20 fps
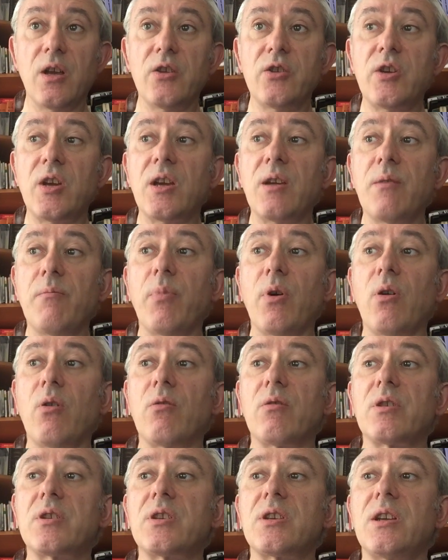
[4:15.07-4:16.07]

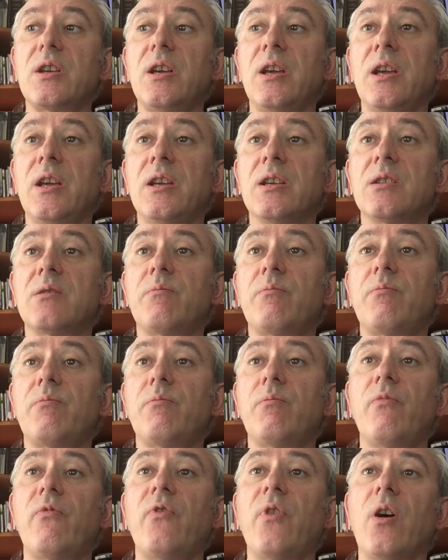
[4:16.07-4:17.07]
chickenpox is
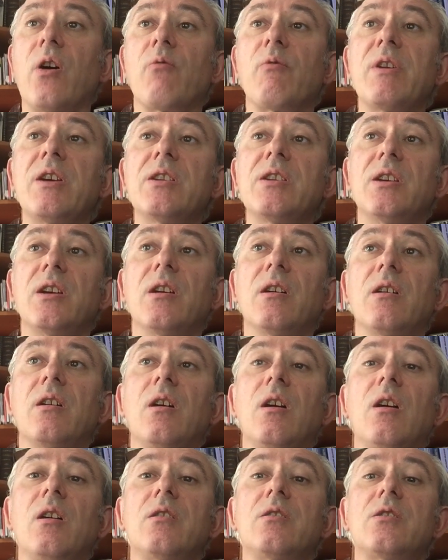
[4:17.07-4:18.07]
far easier
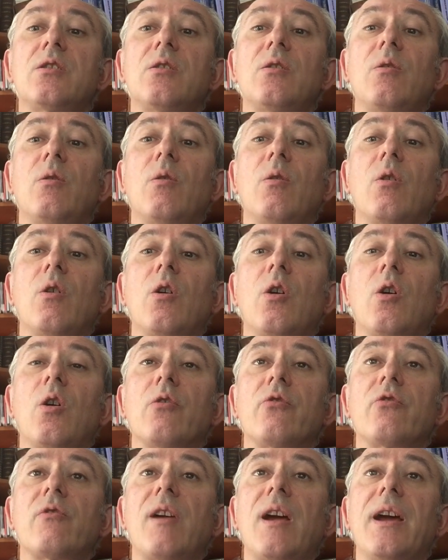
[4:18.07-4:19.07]
to
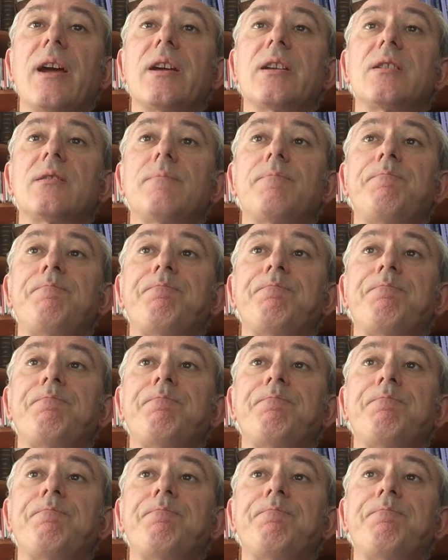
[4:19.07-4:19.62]
contract.